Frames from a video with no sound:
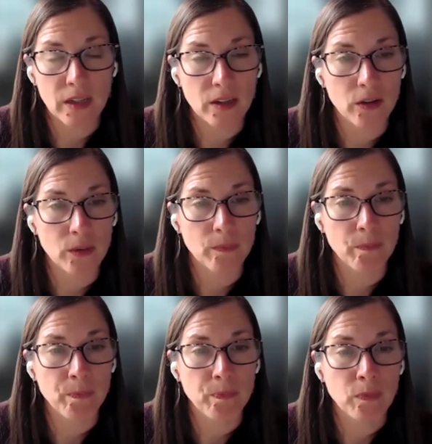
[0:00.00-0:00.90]
Thank you.
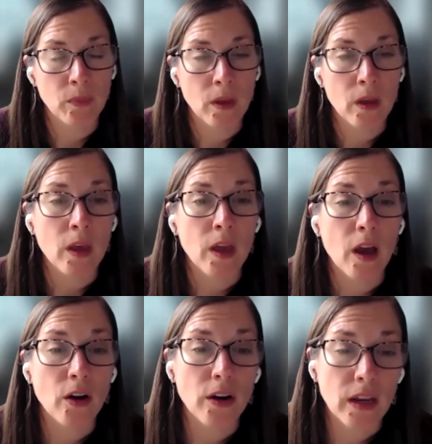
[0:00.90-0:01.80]

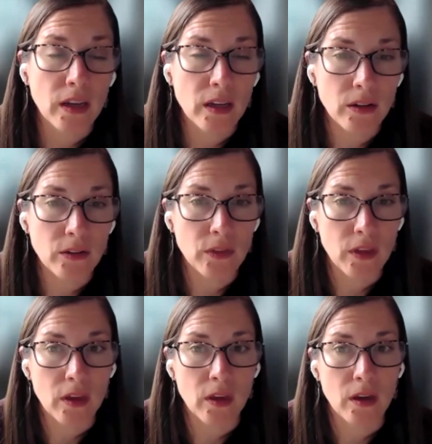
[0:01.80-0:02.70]
Are any of
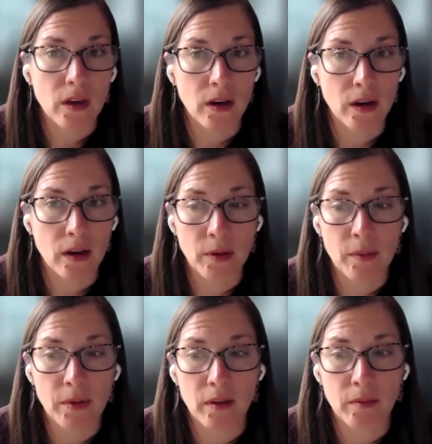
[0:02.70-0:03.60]
the
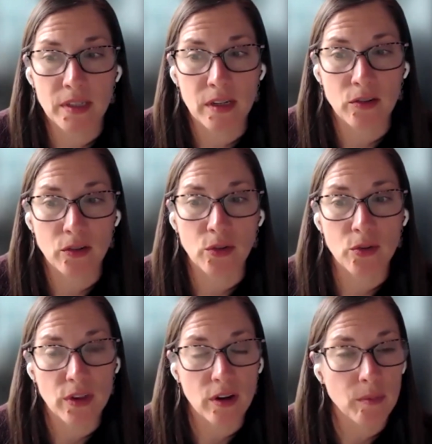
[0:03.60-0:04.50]
upcoming potential new
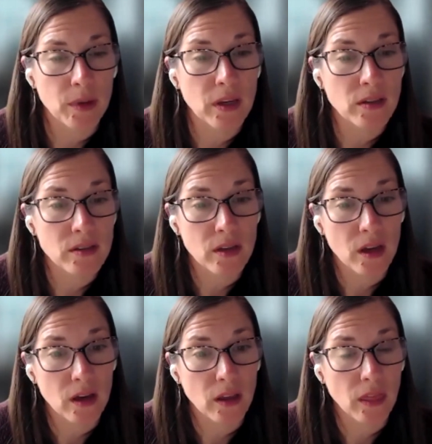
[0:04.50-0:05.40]
therapies
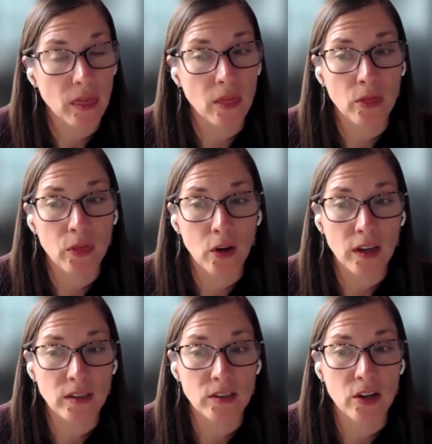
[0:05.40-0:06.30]

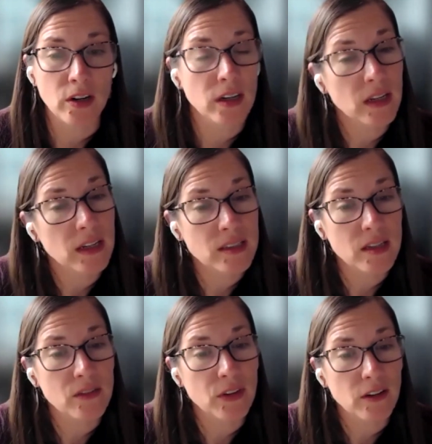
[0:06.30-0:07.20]
looking to target
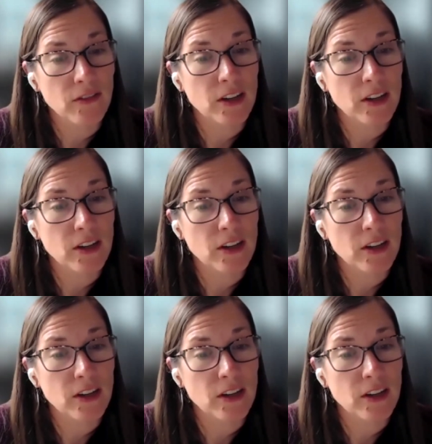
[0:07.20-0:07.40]
eosinophilic